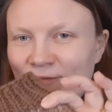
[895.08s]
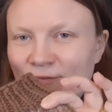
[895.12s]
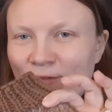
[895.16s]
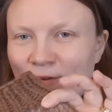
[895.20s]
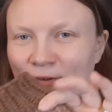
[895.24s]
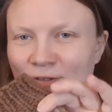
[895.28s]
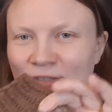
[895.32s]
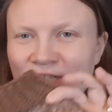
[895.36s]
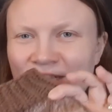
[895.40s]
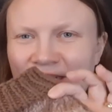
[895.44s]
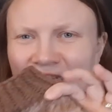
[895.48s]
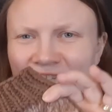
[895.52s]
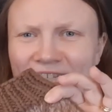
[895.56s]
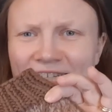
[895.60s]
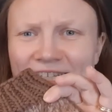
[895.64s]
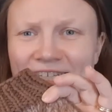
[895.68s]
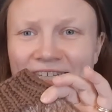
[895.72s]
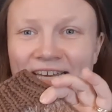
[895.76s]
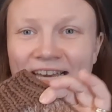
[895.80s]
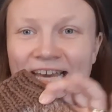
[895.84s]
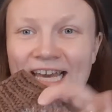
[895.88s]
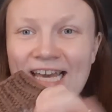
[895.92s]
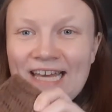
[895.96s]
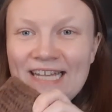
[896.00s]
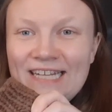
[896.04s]
fortunately
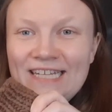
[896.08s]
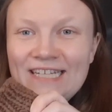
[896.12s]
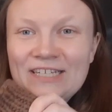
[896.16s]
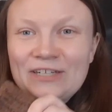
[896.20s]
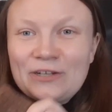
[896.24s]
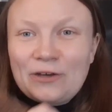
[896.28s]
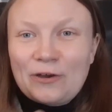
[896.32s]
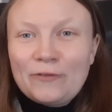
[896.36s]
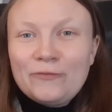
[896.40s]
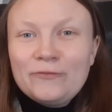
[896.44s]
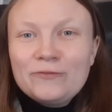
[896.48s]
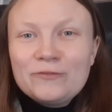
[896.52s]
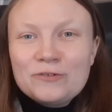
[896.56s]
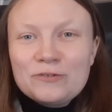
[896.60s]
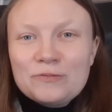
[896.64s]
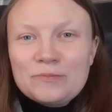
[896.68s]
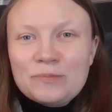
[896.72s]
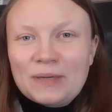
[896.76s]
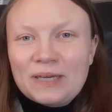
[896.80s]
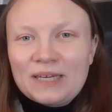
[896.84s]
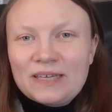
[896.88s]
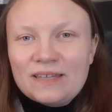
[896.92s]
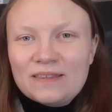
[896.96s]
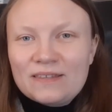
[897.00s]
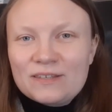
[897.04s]
had enough to
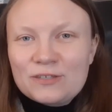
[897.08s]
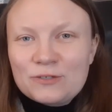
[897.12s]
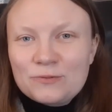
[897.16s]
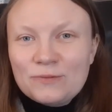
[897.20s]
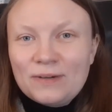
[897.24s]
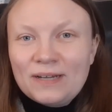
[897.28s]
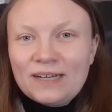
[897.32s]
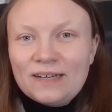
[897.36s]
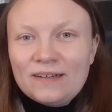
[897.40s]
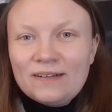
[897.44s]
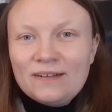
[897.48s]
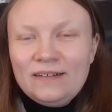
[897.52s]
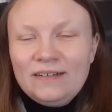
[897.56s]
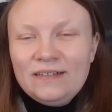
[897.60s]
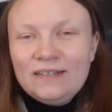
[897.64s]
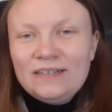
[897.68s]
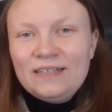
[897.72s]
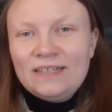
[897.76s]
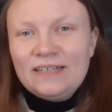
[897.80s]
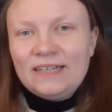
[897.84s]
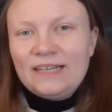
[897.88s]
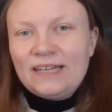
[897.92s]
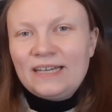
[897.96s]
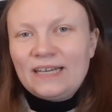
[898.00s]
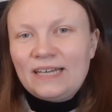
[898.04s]
make the sweater,
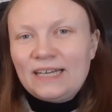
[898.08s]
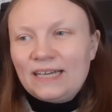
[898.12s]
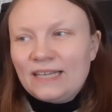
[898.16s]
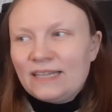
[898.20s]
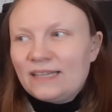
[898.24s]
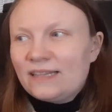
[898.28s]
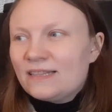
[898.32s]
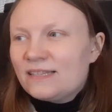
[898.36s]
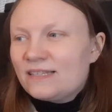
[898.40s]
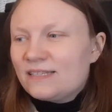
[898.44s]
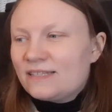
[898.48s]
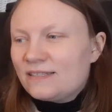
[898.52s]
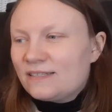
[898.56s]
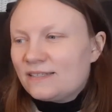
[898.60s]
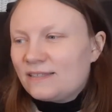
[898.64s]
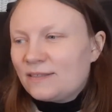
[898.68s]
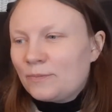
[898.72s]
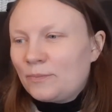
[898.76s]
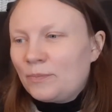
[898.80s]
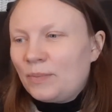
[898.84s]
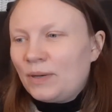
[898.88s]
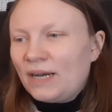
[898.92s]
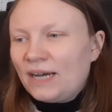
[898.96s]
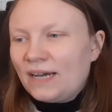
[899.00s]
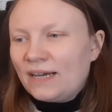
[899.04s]
and the
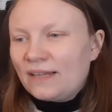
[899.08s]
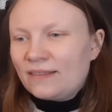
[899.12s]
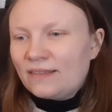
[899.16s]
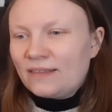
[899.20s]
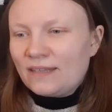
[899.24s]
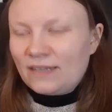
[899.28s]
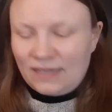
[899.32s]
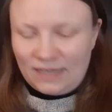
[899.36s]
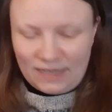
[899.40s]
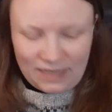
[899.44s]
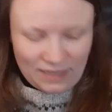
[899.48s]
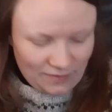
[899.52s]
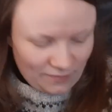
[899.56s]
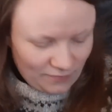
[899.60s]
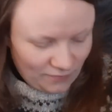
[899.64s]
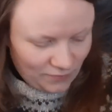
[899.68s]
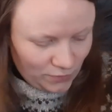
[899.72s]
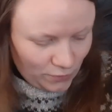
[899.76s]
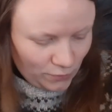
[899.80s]
part that I have